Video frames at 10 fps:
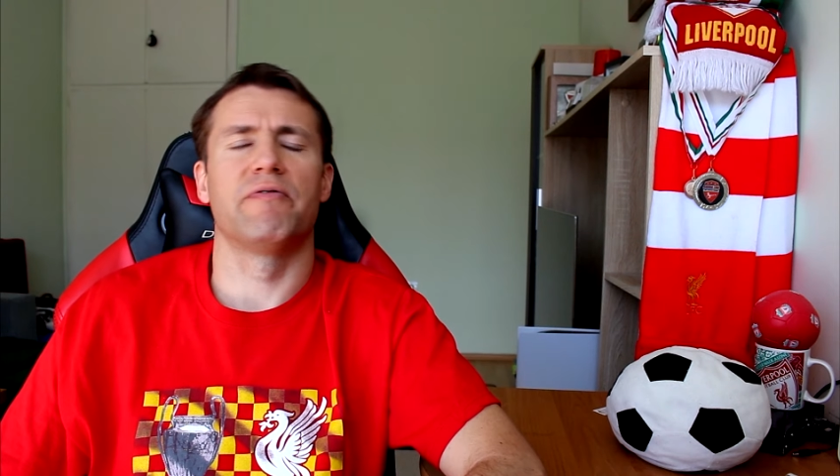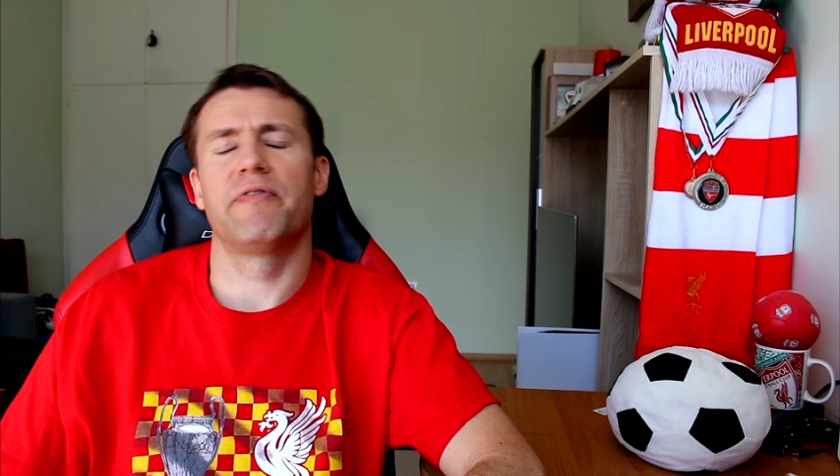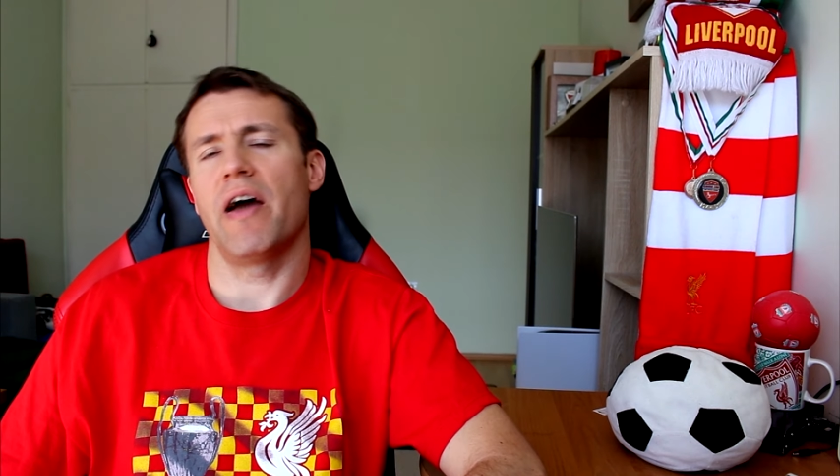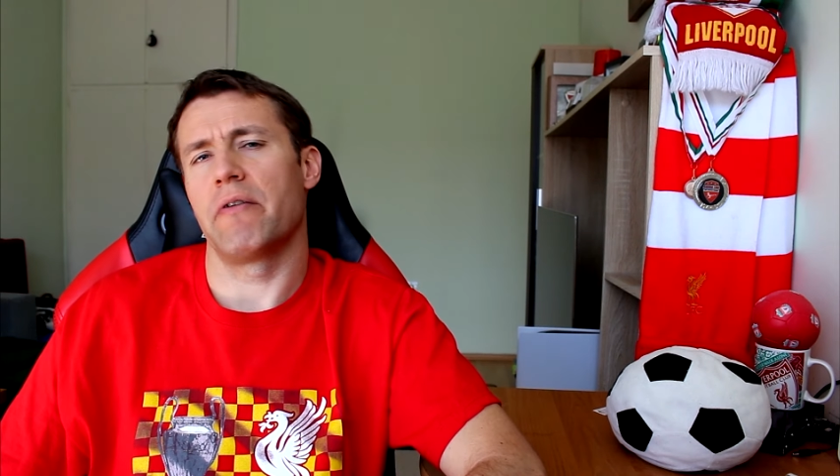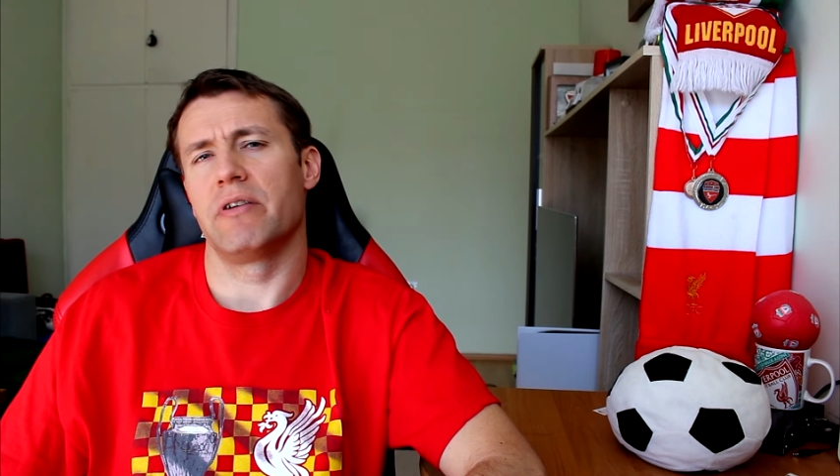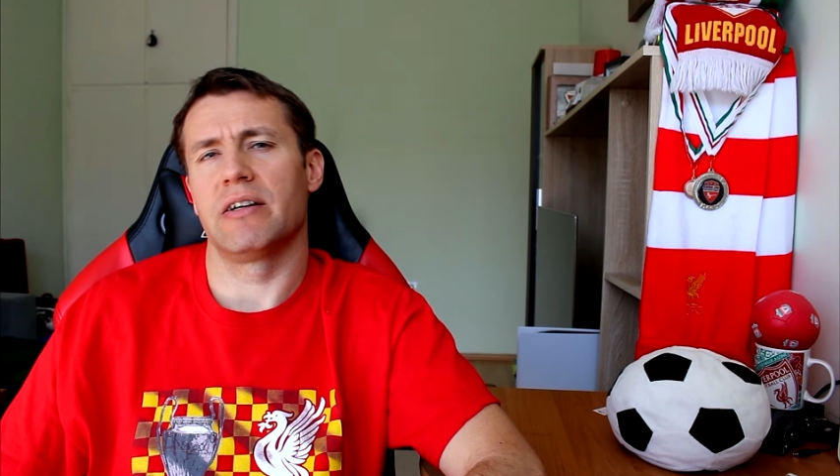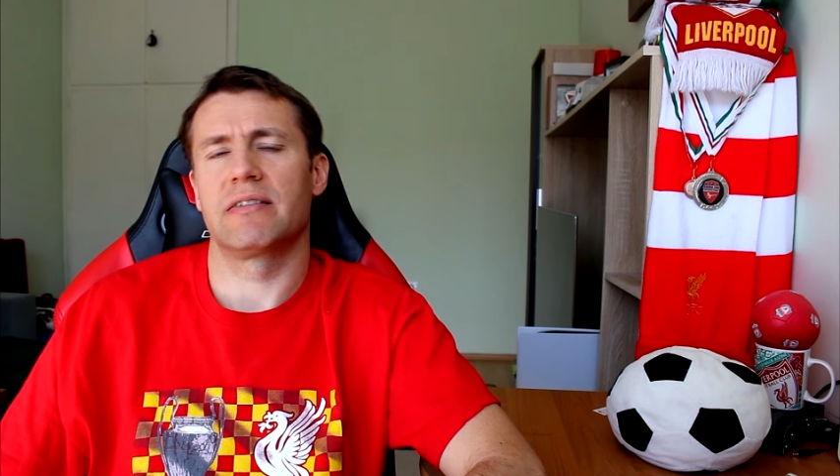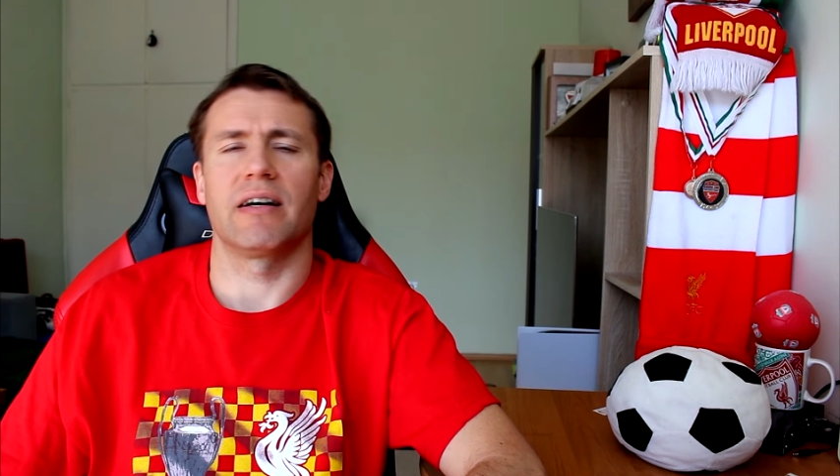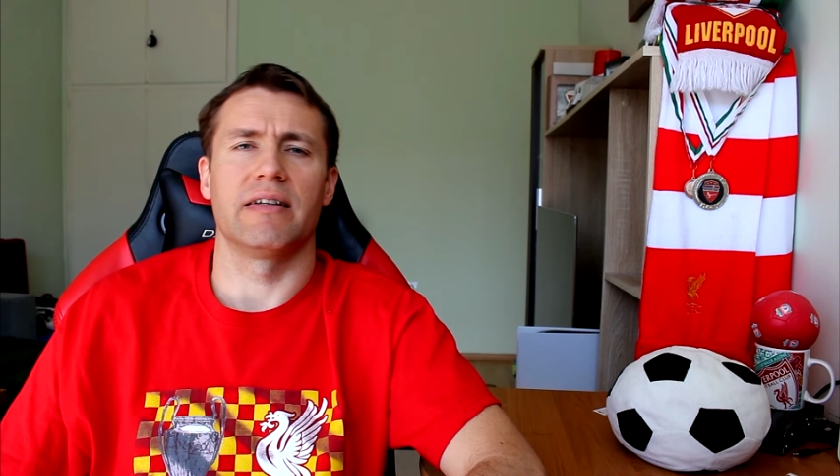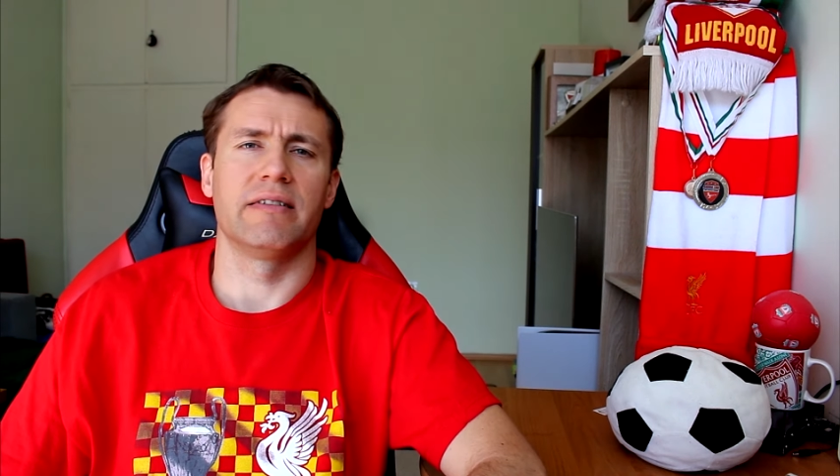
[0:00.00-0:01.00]
very
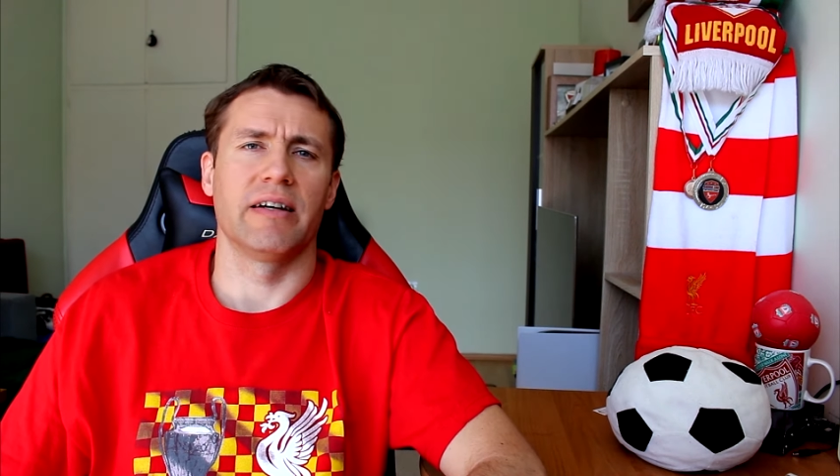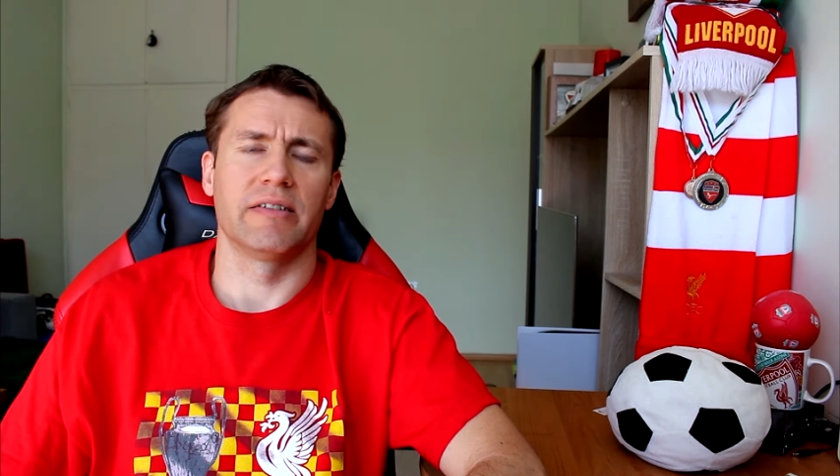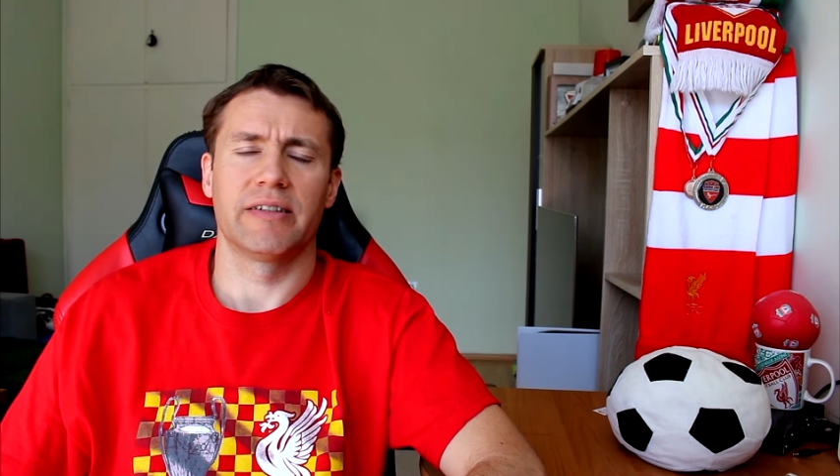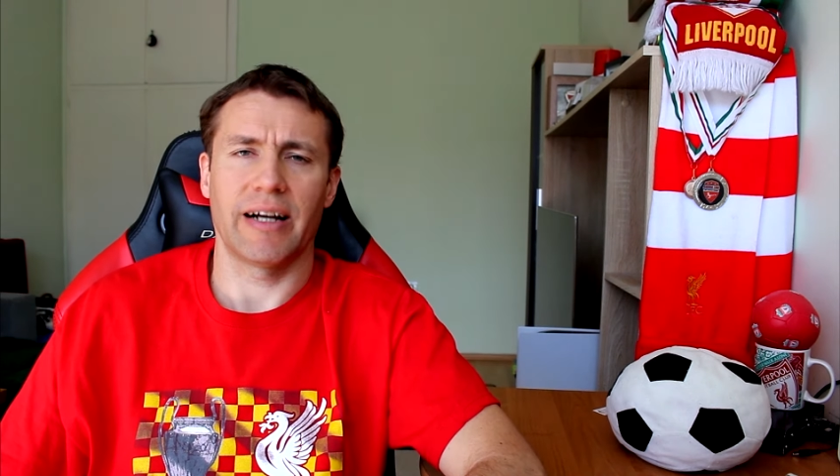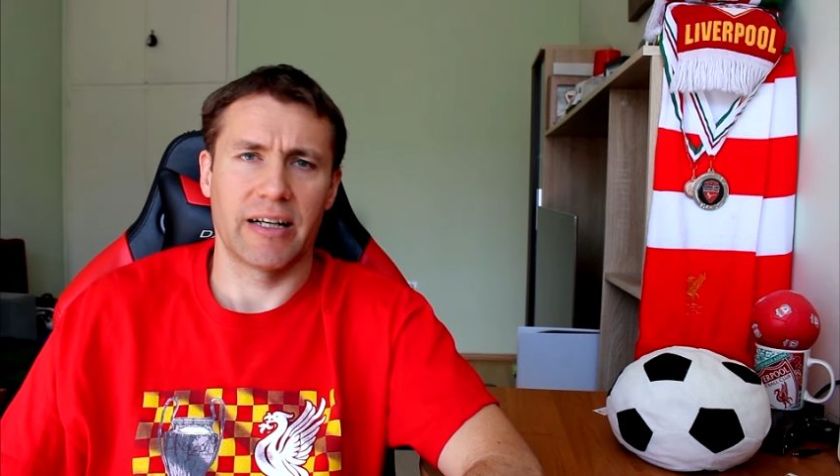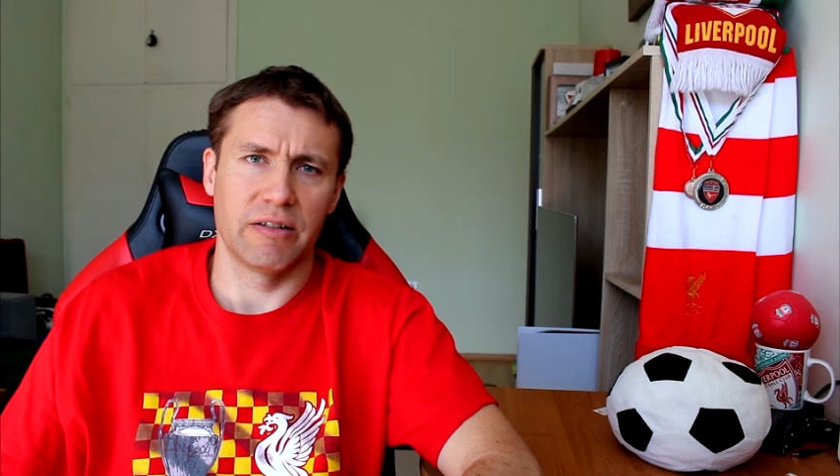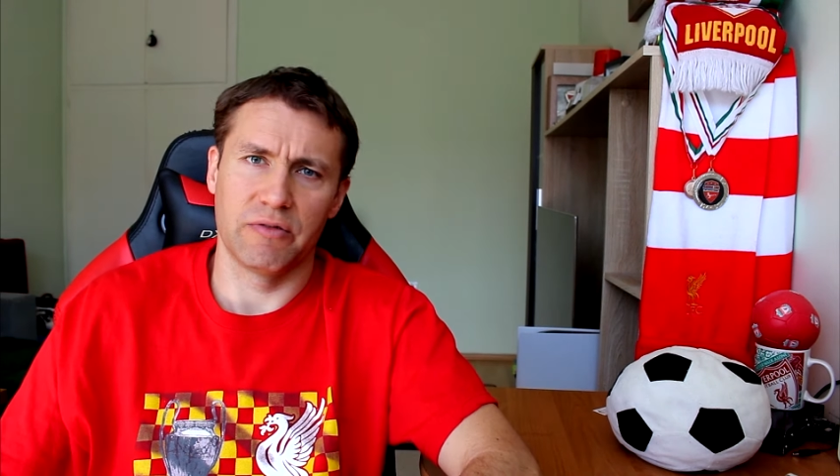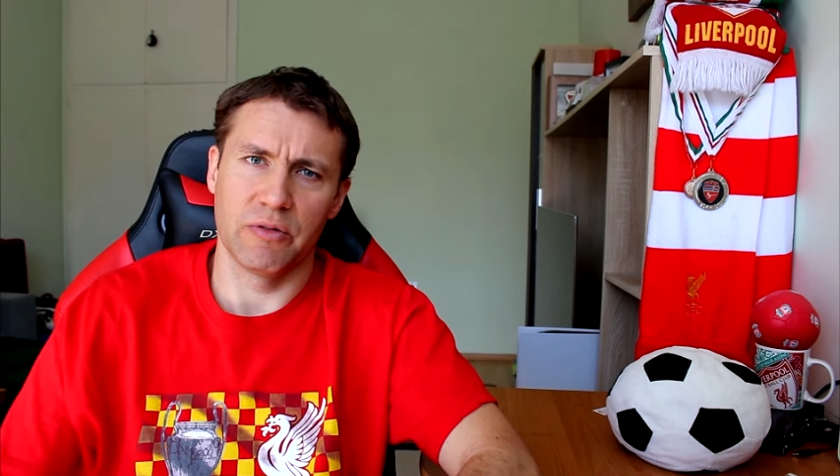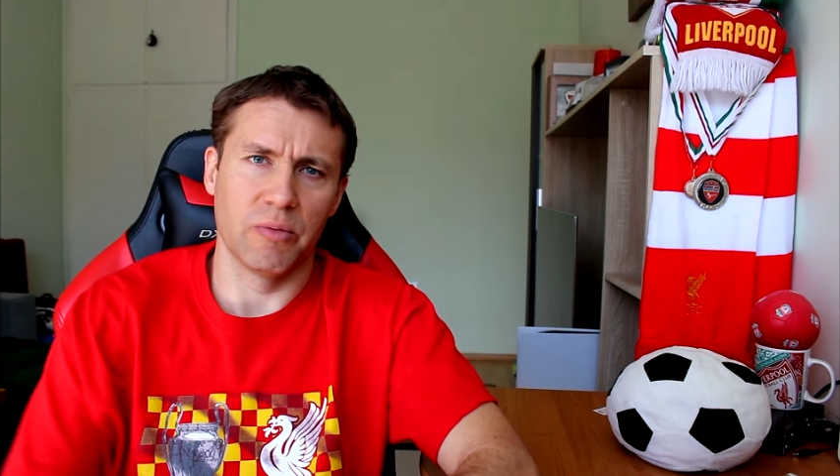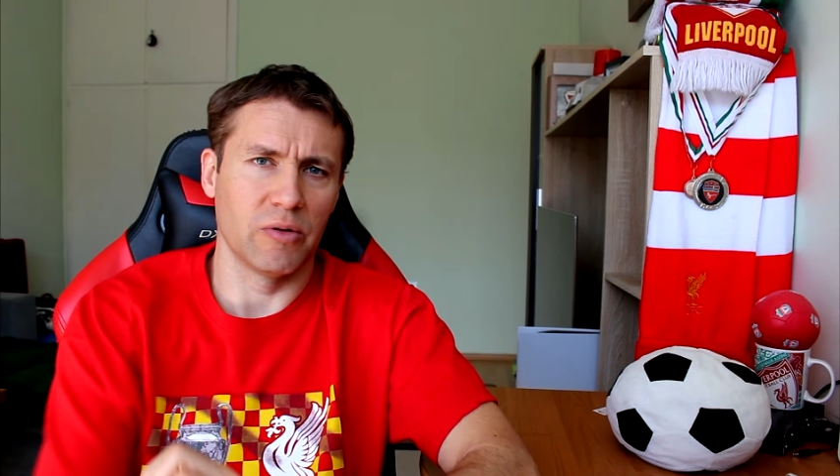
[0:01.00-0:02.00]
exciting attacking
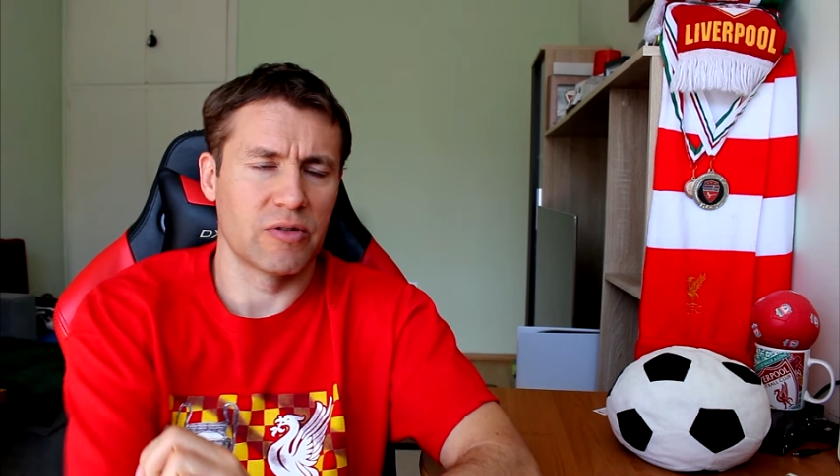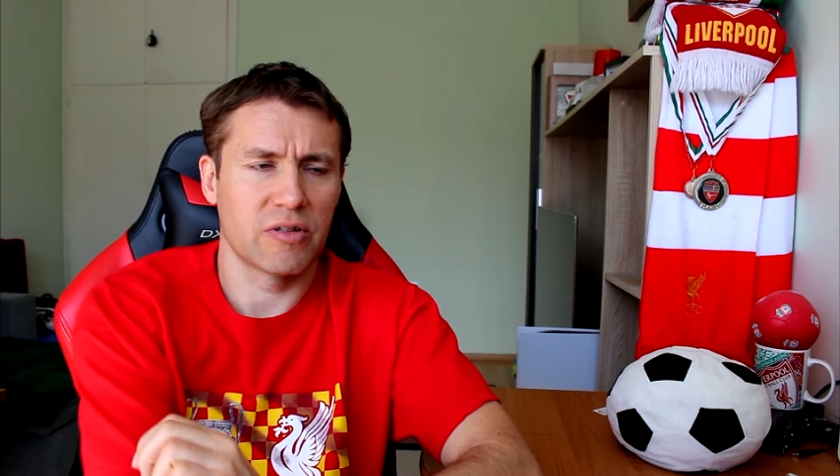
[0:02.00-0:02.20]
football,